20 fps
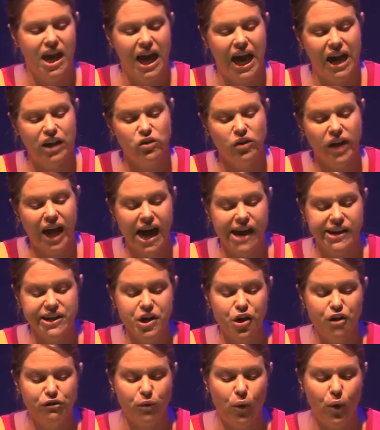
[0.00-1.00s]
and you're cutting
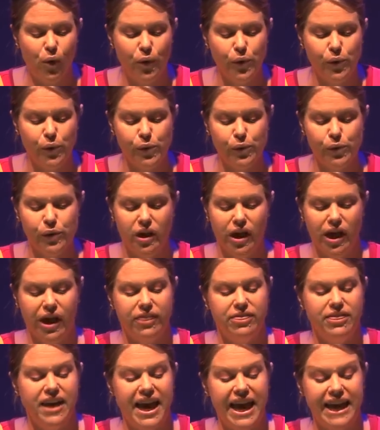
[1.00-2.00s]
off all
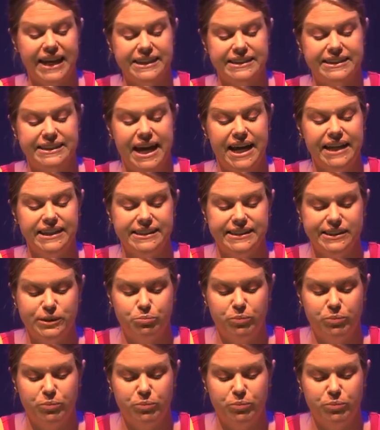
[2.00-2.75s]
the excess,